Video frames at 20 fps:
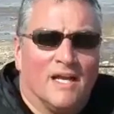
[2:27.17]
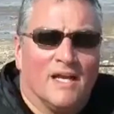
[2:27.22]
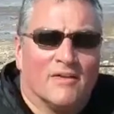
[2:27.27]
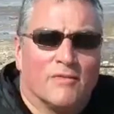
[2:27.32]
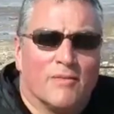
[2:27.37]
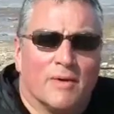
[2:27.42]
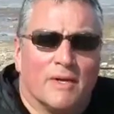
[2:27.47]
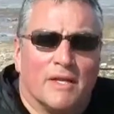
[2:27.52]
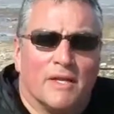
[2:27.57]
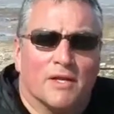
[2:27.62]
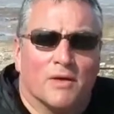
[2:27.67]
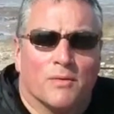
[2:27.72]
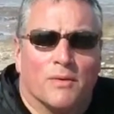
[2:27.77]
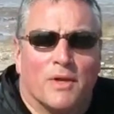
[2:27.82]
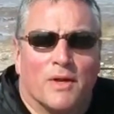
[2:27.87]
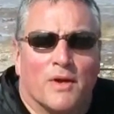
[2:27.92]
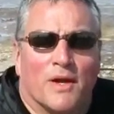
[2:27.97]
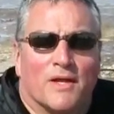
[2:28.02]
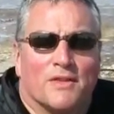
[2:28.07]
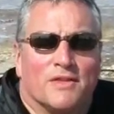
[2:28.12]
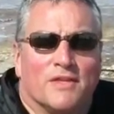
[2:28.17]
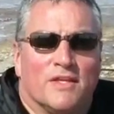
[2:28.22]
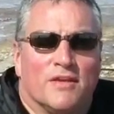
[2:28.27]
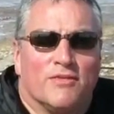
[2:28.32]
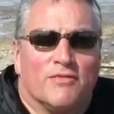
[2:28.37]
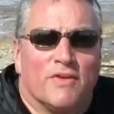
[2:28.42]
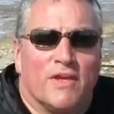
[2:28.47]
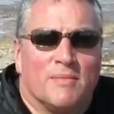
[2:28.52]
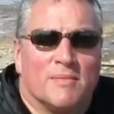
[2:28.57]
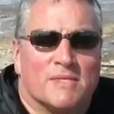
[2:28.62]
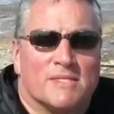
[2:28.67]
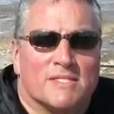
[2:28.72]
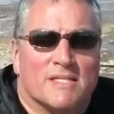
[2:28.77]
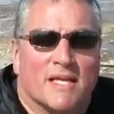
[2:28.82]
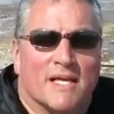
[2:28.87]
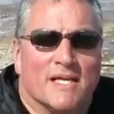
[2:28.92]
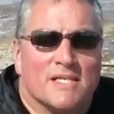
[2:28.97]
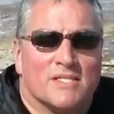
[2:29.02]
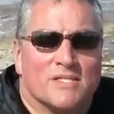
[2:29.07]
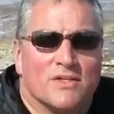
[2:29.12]
Hey everybody, here we are at the famous
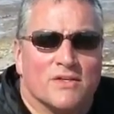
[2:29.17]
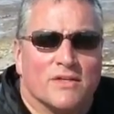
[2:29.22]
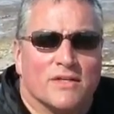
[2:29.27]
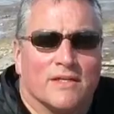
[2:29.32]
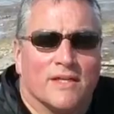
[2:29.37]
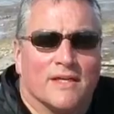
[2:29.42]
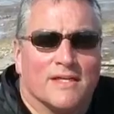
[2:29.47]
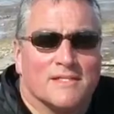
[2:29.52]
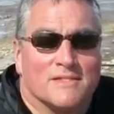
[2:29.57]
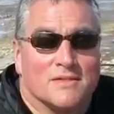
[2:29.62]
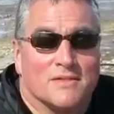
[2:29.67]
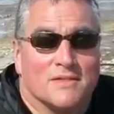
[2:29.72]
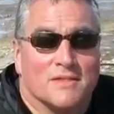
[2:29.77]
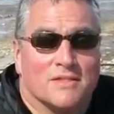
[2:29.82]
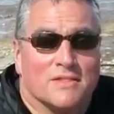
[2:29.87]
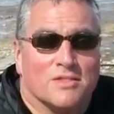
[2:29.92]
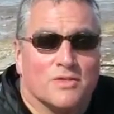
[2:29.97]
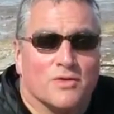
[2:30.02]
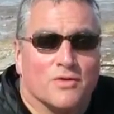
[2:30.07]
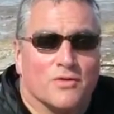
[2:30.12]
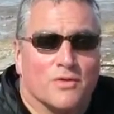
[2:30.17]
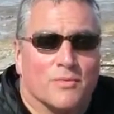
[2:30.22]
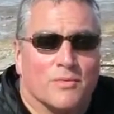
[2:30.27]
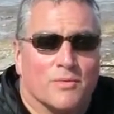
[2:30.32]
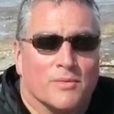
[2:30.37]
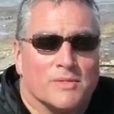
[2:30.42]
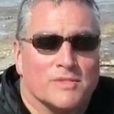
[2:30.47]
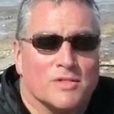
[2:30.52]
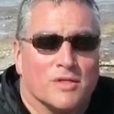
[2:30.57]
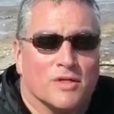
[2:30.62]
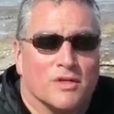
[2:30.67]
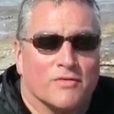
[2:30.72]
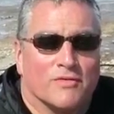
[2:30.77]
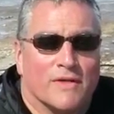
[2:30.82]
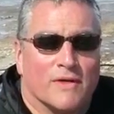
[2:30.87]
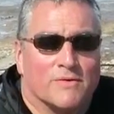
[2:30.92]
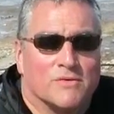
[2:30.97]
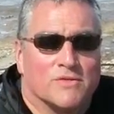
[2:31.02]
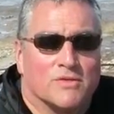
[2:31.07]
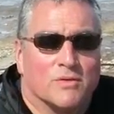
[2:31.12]
geyser in Iceland, the geothermal
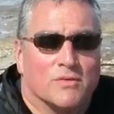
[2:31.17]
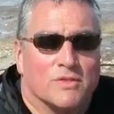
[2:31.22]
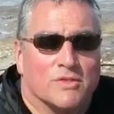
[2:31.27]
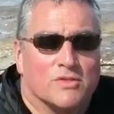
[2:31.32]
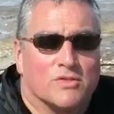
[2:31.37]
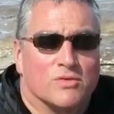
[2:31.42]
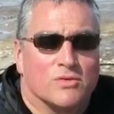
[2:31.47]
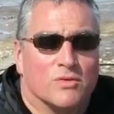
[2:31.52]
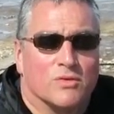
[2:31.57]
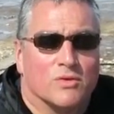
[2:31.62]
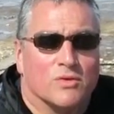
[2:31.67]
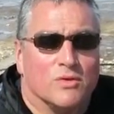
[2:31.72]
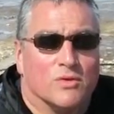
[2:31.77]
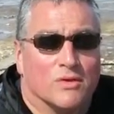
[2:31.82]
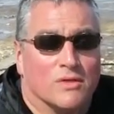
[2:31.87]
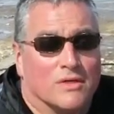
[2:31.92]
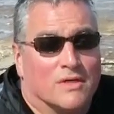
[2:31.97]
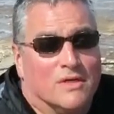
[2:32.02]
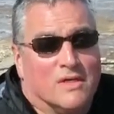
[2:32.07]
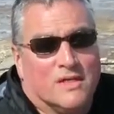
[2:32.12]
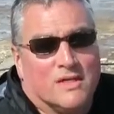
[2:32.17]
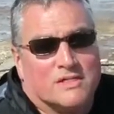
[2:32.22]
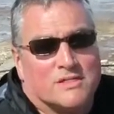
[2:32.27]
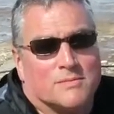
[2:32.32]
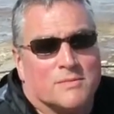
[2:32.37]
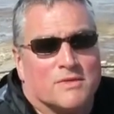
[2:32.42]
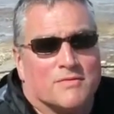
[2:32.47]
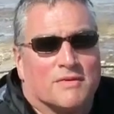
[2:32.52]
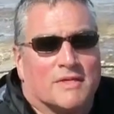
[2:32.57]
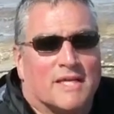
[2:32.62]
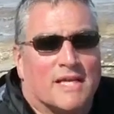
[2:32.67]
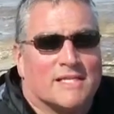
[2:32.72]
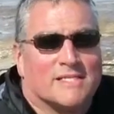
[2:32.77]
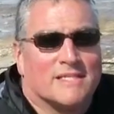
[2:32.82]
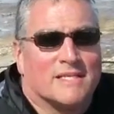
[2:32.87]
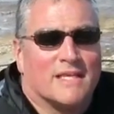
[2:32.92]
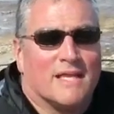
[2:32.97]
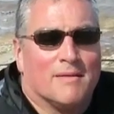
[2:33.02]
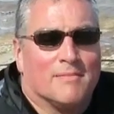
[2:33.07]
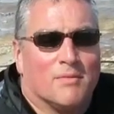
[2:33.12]
reserve. Now it's known as Throkur. It's a bit of a
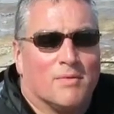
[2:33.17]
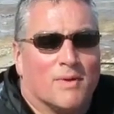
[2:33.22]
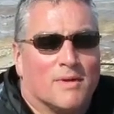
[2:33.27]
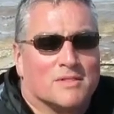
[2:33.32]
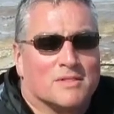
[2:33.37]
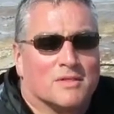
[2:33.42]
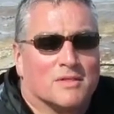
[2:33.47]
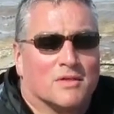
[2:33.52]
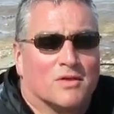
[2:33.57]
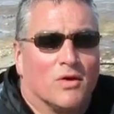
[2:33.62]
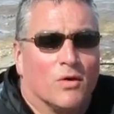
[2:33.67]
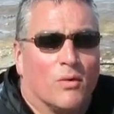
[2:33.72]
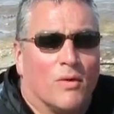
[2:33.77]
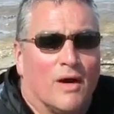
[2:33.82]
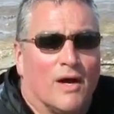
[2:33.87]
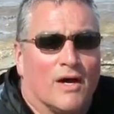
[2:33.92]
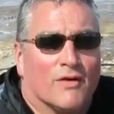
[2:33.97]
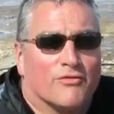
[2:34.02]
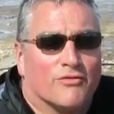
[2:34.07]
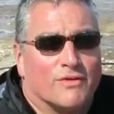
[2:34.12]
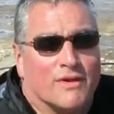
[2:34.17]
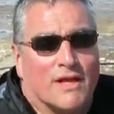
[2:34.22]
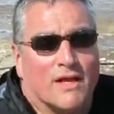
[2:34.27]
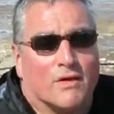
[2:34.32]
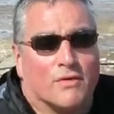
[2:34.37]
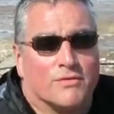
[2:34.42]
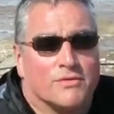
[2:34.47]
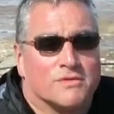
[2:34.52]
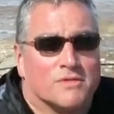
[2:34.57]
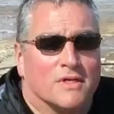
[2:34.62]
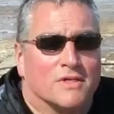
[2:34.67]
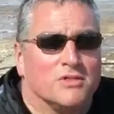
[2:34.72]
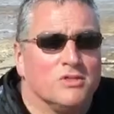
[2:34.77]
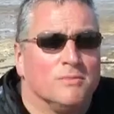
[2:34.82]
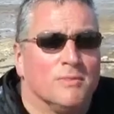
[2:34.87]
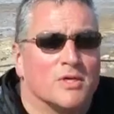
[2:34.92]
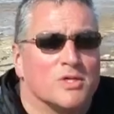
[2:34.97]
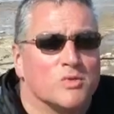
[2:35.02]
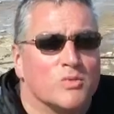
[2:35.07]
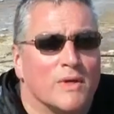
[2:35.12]
guessing game when it's going to go off. Now there's not
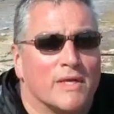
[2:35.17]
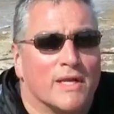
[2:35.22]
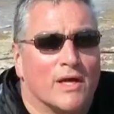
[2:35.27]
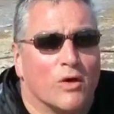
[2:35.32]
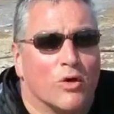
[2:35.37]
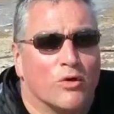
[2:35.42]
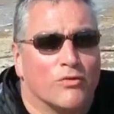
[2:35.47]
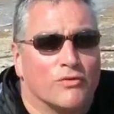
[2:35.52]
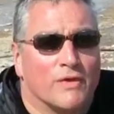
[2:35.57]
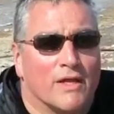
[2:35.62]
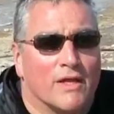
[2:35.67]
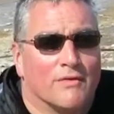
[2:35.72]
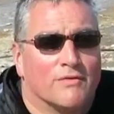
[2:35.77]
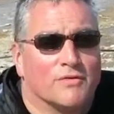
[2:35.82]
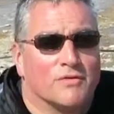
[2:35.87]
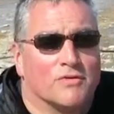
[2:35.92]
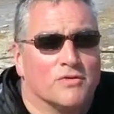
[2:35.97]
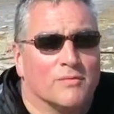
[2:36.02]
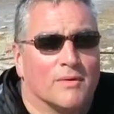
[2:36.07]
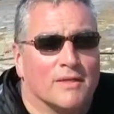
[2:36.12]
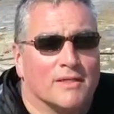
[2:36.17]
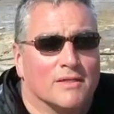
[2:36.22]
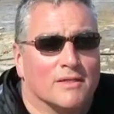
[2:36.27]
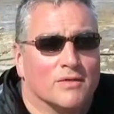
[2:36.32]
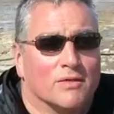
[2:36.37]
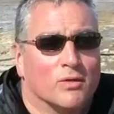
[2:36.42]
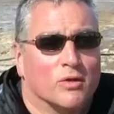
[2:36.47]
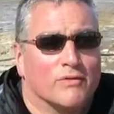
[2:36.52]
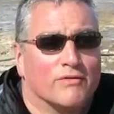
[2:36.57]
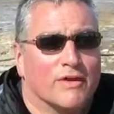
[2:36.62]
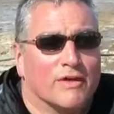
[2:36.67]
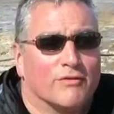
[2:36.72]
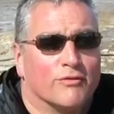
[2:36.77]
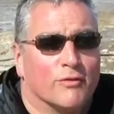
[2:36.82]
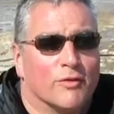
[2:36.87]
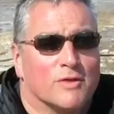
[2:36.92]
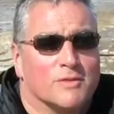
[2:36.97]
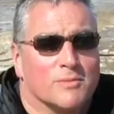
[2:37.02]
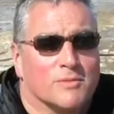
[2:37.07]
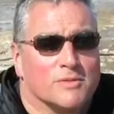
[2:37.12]
too much wind now. Hopefully I don't have to do my little Corvette
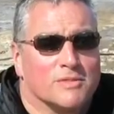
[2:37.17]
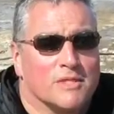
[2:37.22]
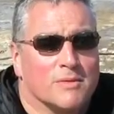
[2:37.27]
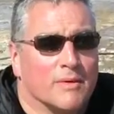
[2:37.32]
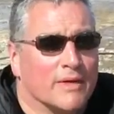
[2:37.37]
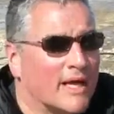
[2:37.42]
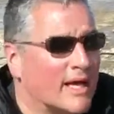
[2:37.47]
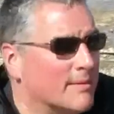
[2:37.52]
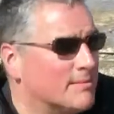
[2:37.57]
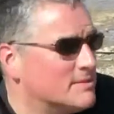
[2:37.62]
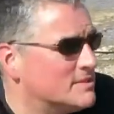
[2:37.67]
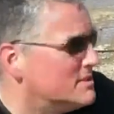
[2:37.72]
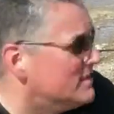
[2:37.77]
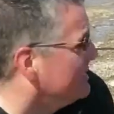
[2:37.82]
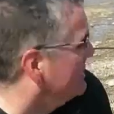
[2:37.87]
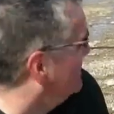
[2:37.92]
voice. We'll see what happens